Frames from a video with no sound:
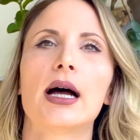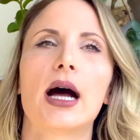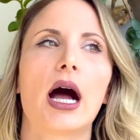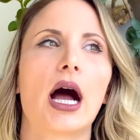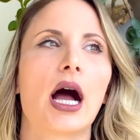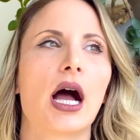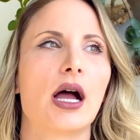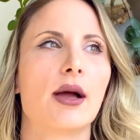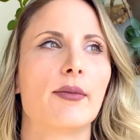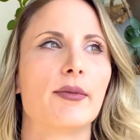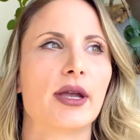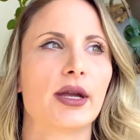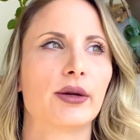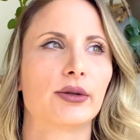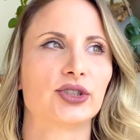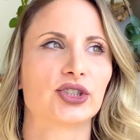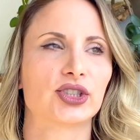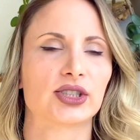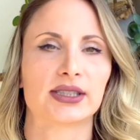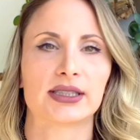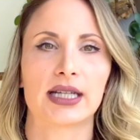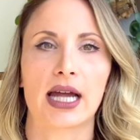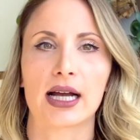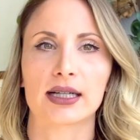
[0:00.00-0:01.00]
It was
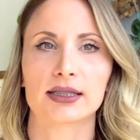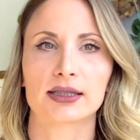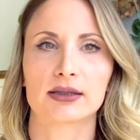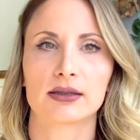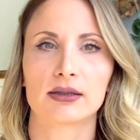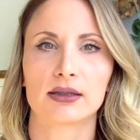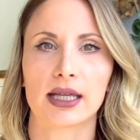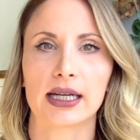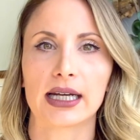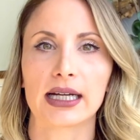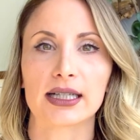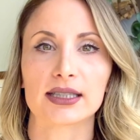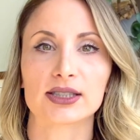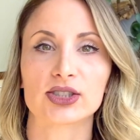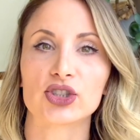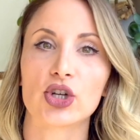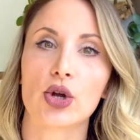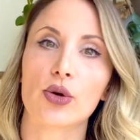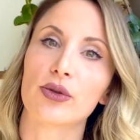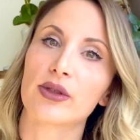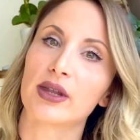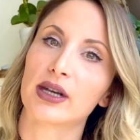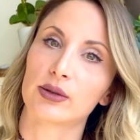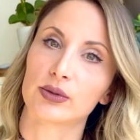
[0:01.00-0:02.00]
just tactical letting us
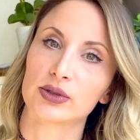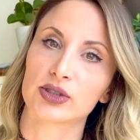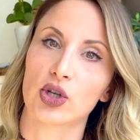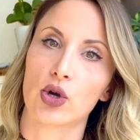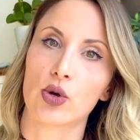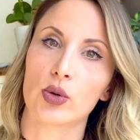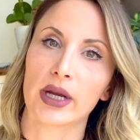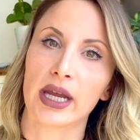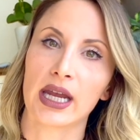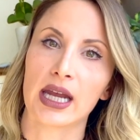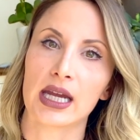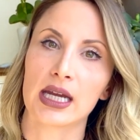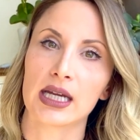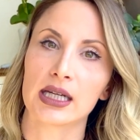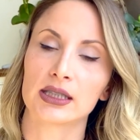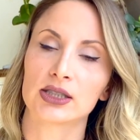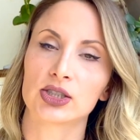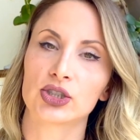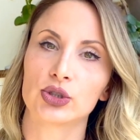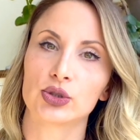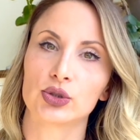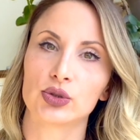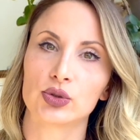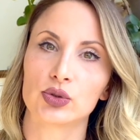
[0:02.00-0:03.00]
know that it was okay
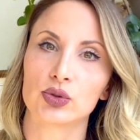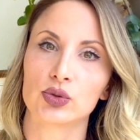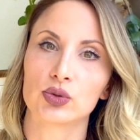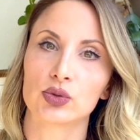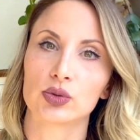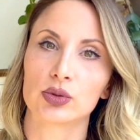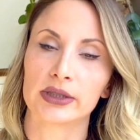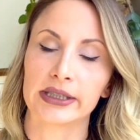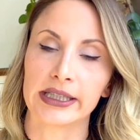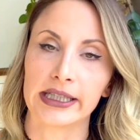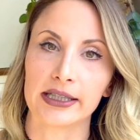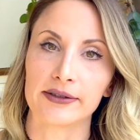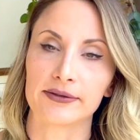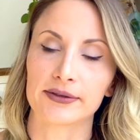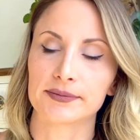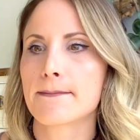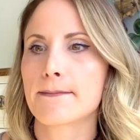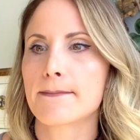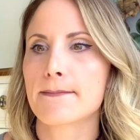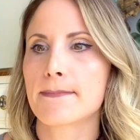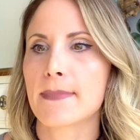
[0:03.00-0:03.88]
to leave.